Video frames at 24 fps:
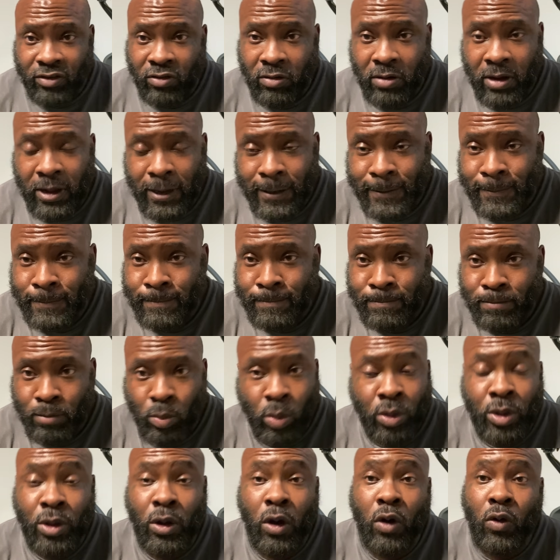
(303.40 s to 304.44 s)
Truck.
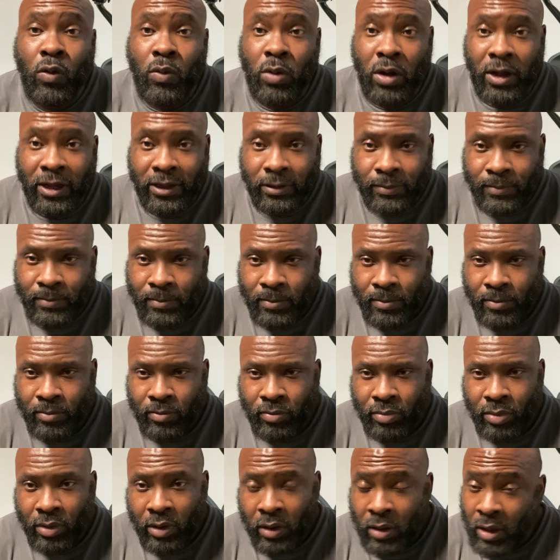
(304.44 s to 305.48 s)
No one.
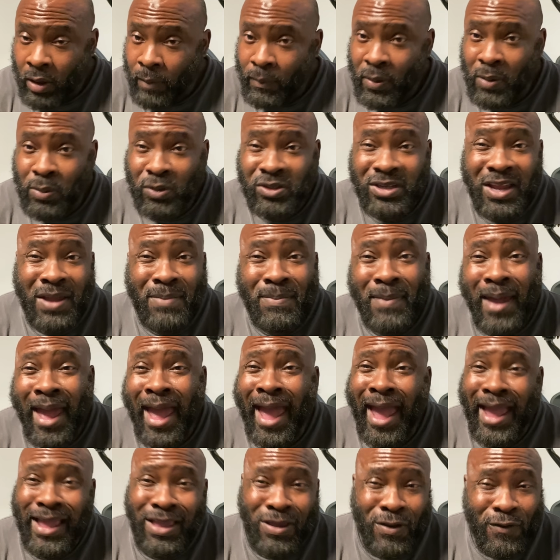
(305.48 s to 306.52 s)
People say,
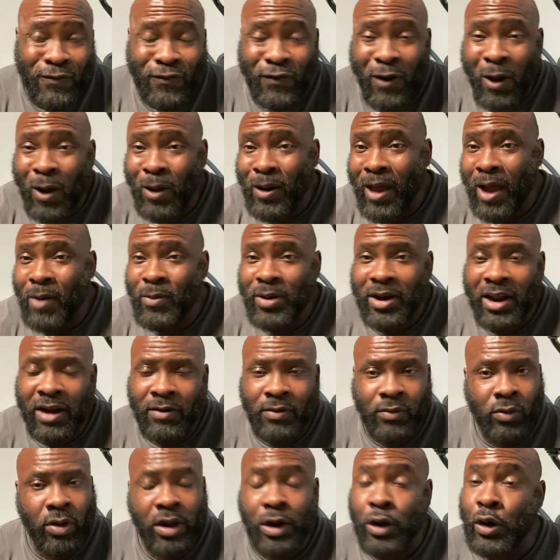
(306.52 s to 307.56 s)
Mack, you fall out with
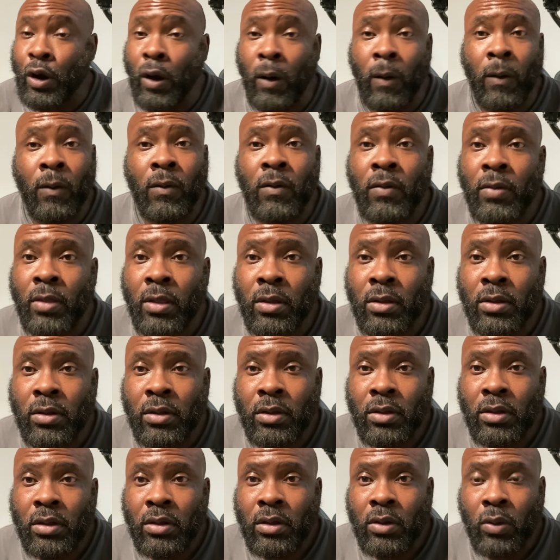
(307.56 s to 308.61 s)
everyone. No.
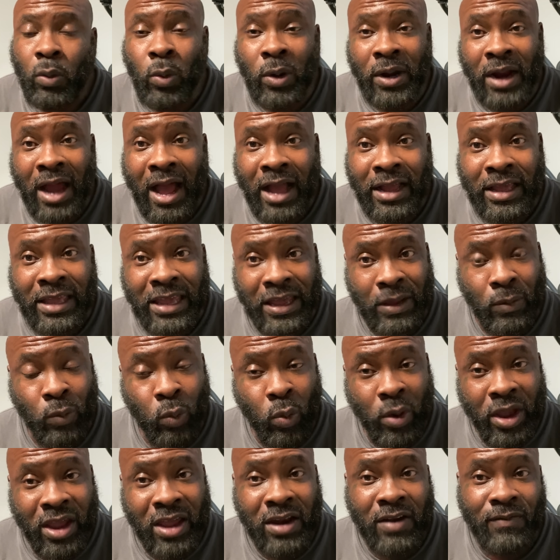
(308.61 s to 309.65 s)
When I get
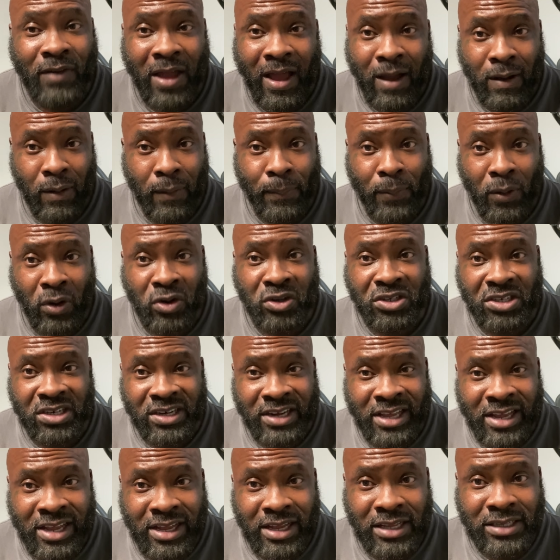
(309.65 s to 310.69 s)
wind of how a person
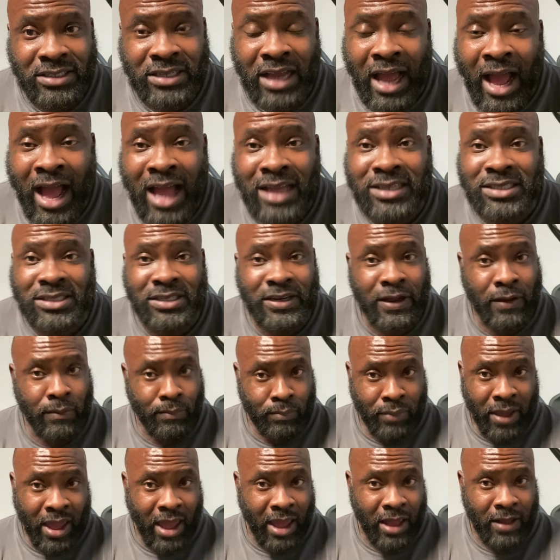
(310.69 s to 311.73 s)
is, I step
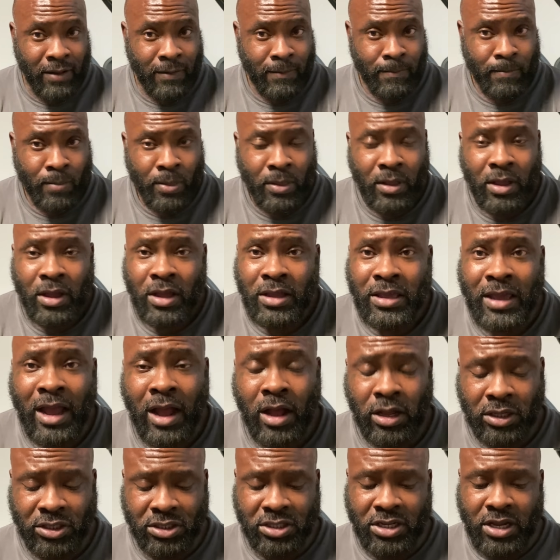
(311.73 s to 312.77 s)
back.
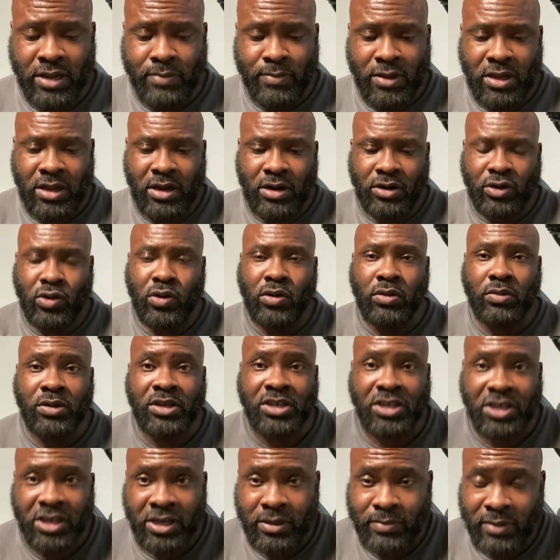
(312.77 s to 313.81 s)
Y'all seen me get into it with
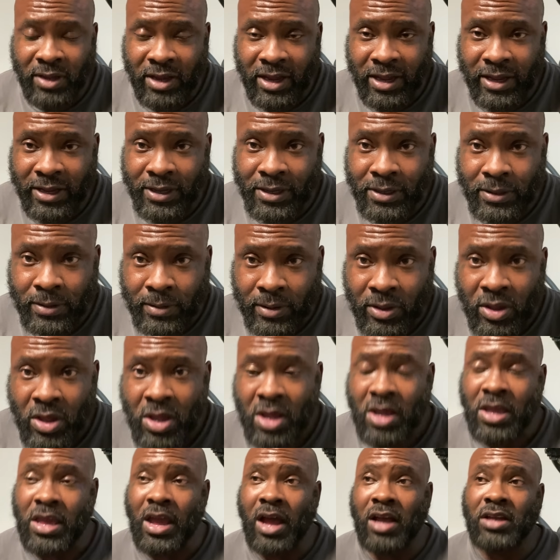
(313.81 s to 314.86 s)
Jim Gang.
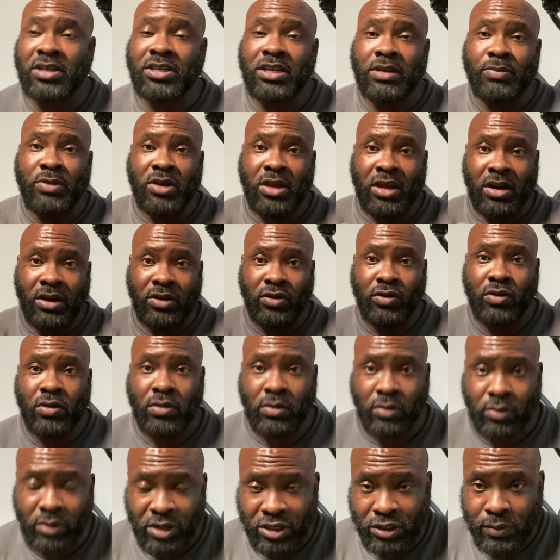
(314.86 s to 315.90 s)
Y'all seen me get into it
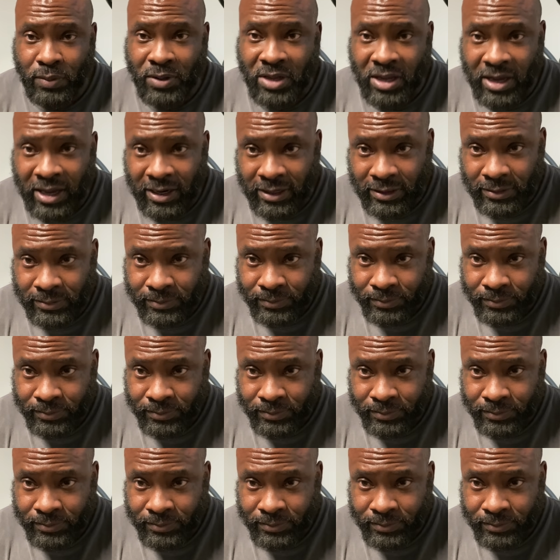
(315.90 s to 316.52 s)
with Rich Piana.